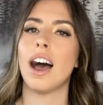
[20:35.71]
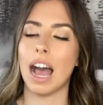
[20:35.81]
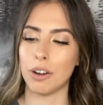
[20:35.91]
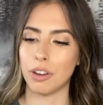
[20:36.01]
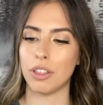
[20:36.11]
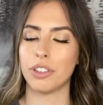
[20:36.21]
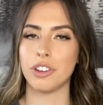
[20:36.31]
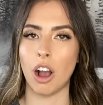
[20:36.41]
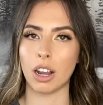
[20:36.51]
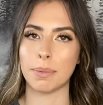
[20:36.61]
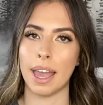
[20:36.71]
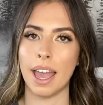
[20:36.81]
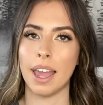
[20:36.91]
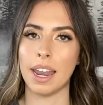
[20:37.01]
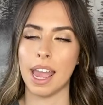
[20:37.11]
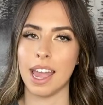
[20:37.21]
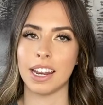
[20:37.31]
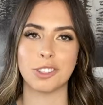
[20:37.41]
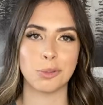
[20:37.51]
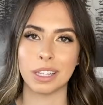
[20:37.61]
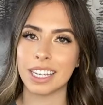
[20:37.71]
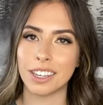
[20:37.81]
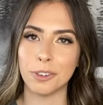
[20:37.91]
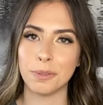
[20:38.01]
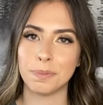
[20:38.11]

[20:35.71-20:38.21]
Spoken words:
out on the dog bed, and it's really cute.